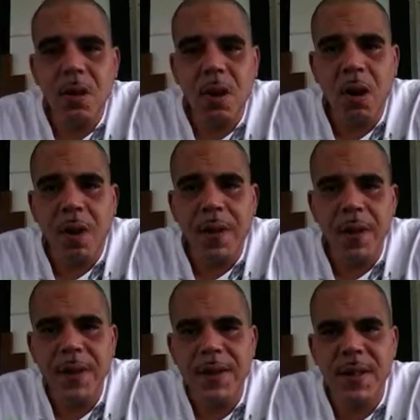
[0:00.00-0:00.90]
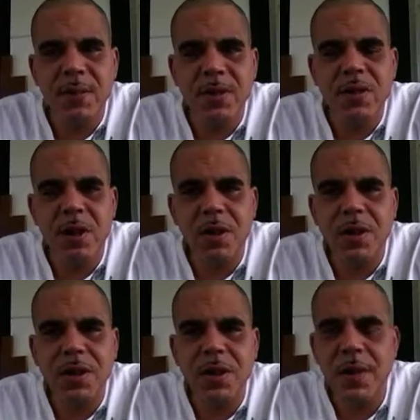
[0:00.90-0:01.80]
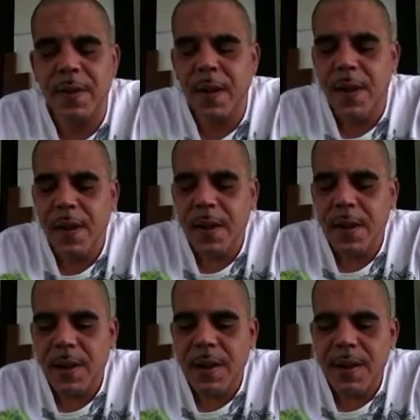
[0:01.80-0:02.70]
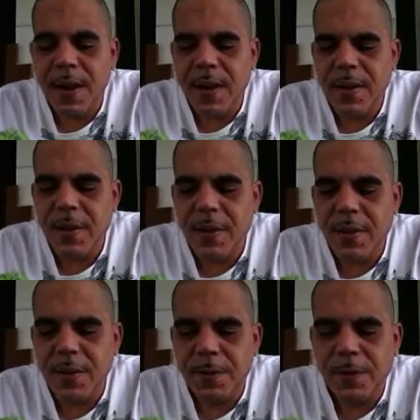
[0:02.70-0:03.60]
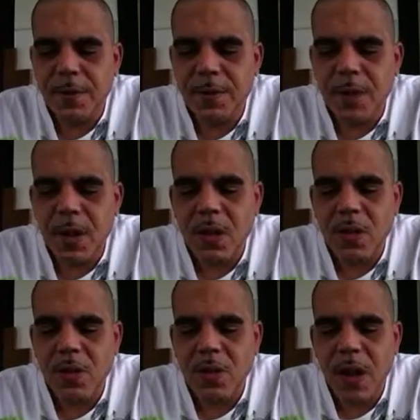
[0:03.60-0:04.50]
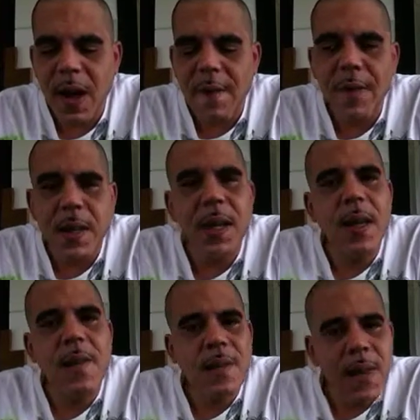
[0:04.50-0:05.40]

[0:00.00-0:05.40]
all the things that I'm doing to learn and stuff, that, you have to give